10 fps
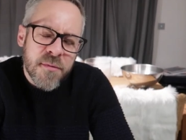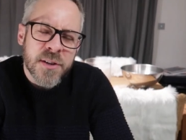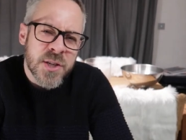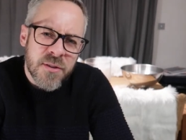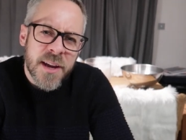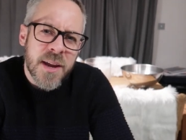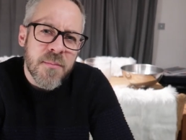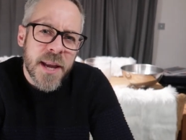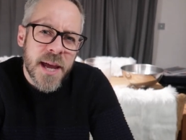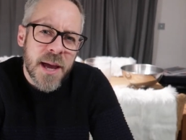frustrating
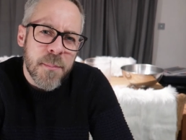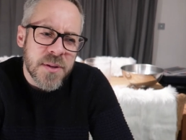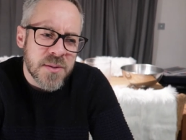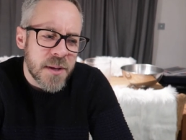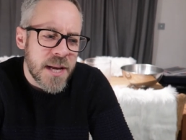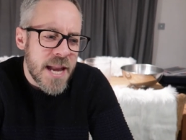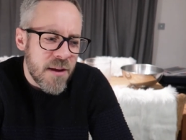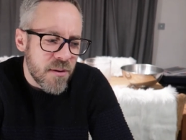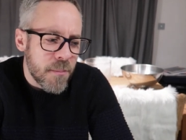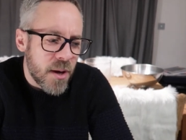when that happens, but
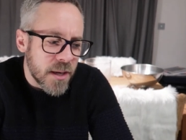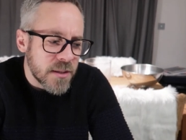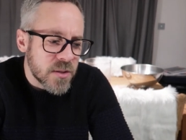never mind.